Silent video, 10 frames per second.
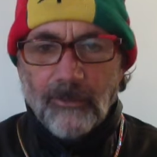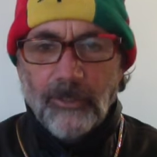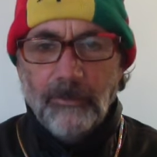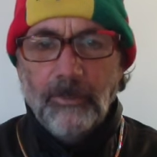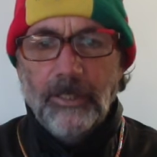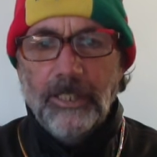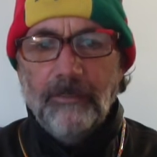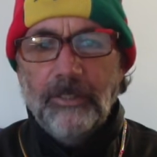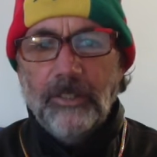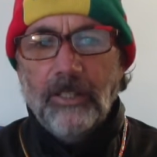We
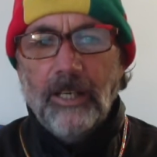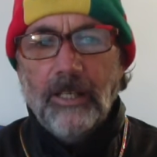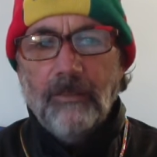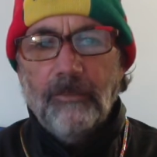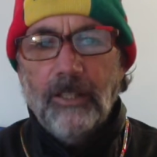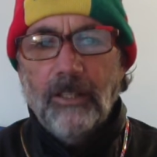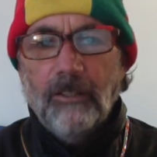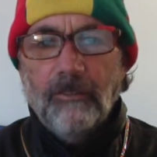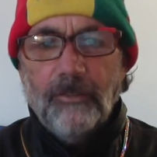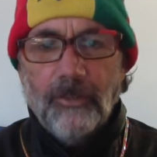believe in the God of
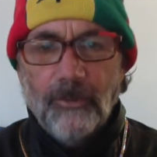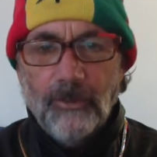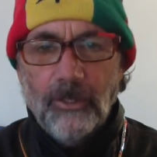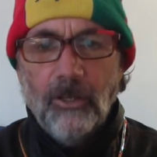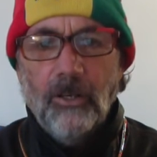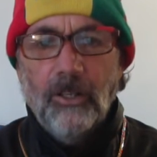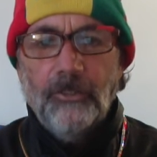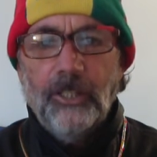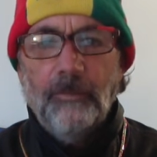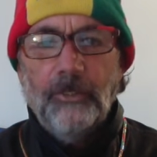love, where all
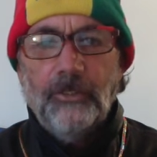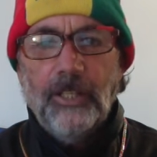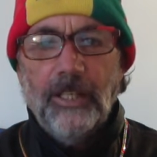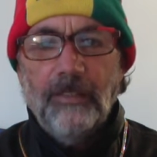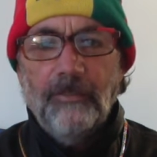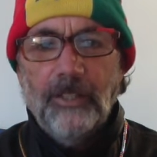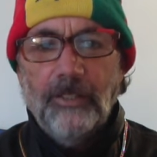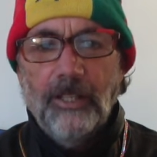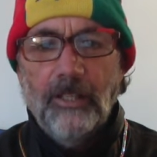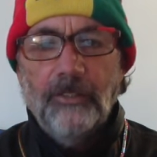shall be saved
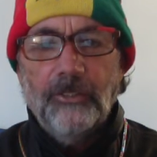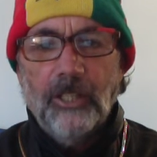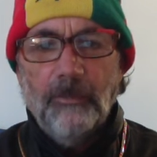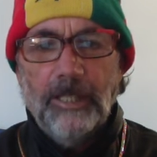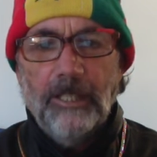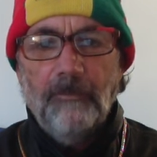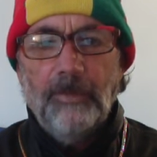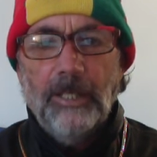and none shall be left